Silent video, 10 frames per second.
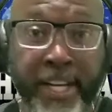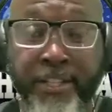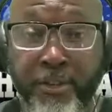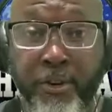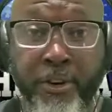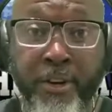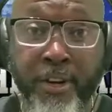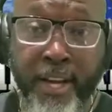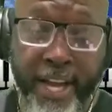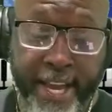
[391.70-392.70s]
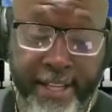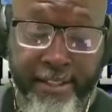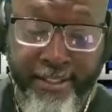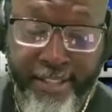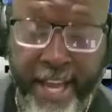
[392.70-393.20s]
in this year. And
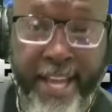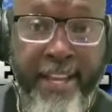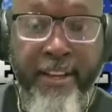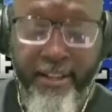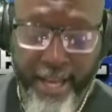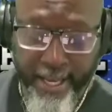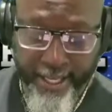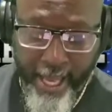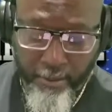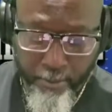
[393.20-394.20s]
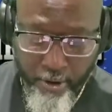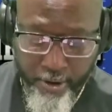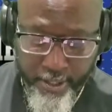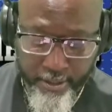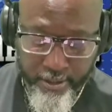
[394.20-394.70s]
today, like
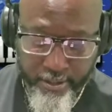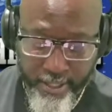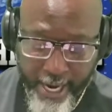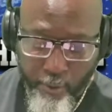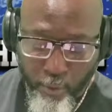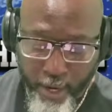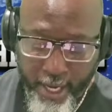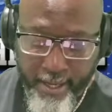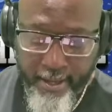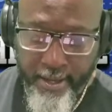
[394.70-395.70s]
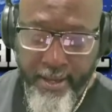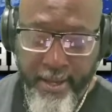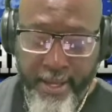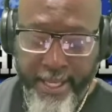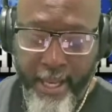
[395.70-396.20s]
Calipari should not wait.
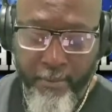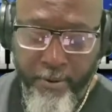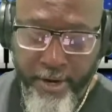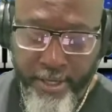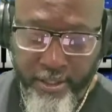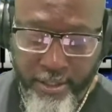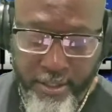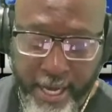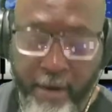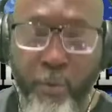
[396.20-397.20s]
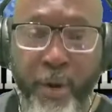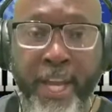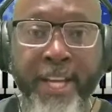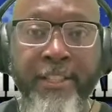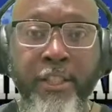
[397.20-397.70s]
Calipari should not
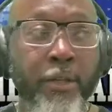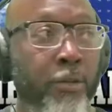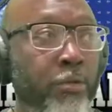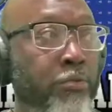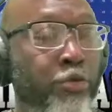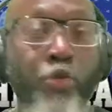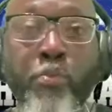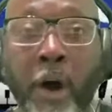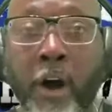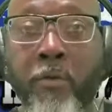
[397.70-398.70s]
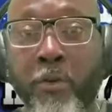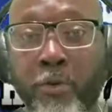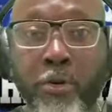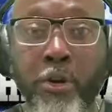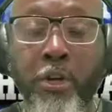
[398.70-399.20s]
wait until
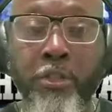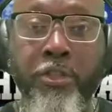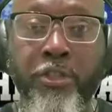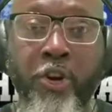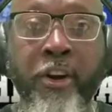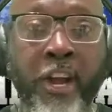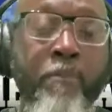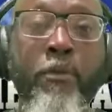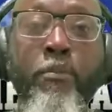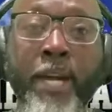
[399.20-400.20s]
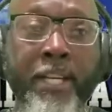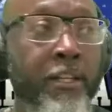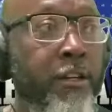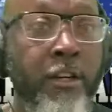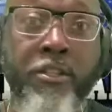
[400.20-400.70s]
tomorrow to start
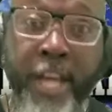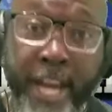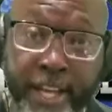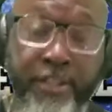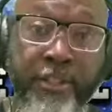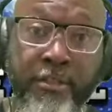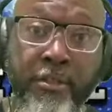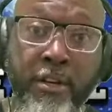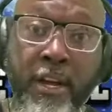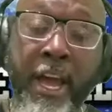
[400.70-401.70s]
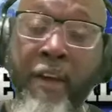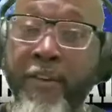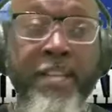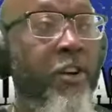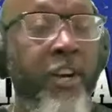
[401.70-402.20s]
implementing changes. If
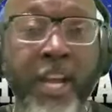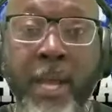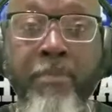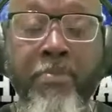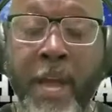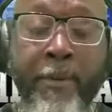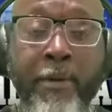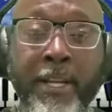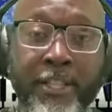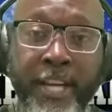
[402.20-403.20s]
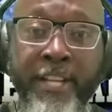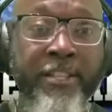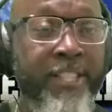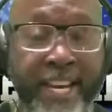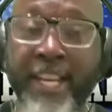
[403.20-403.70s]
he's going to imp- implement
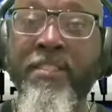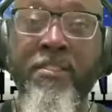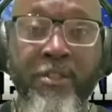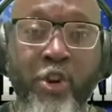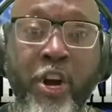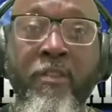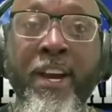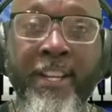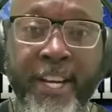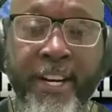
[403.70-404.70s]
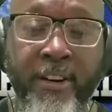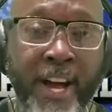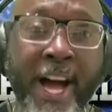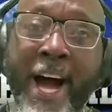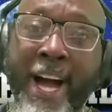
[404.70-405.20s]
changes, it needs to start right now.
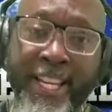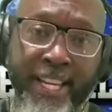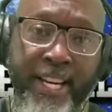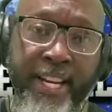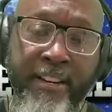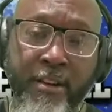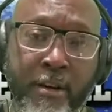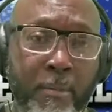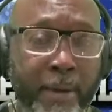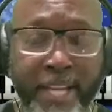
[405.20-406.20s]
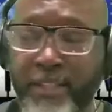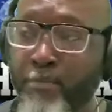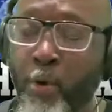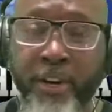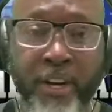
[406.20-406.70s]
I get it, but it's
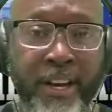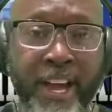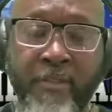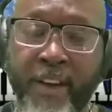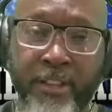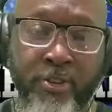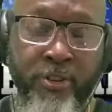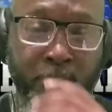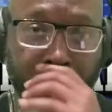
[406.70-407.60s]
more than life out there